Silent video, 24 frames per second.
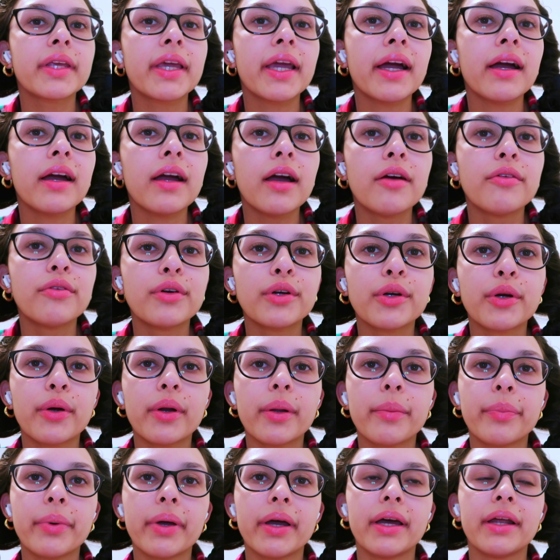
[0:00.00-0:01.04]
Can't ever go
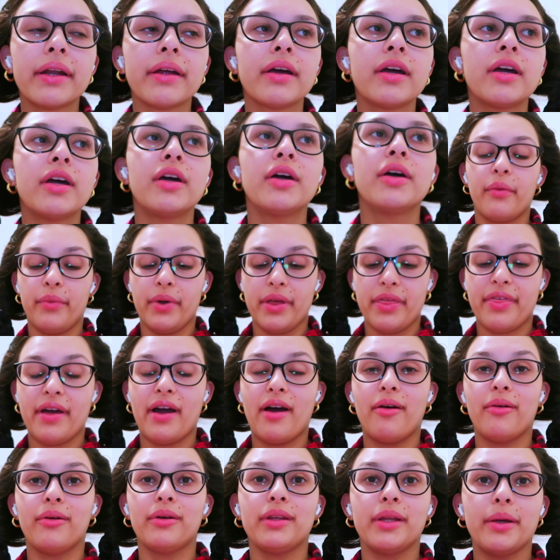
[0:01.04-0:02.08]
to bed
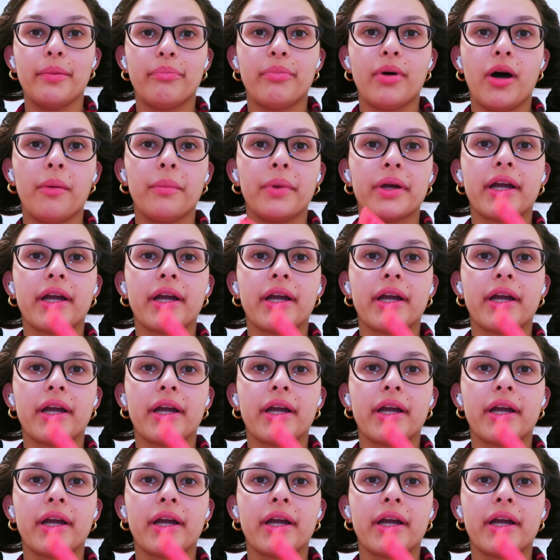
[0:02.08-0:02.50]
without lip balm.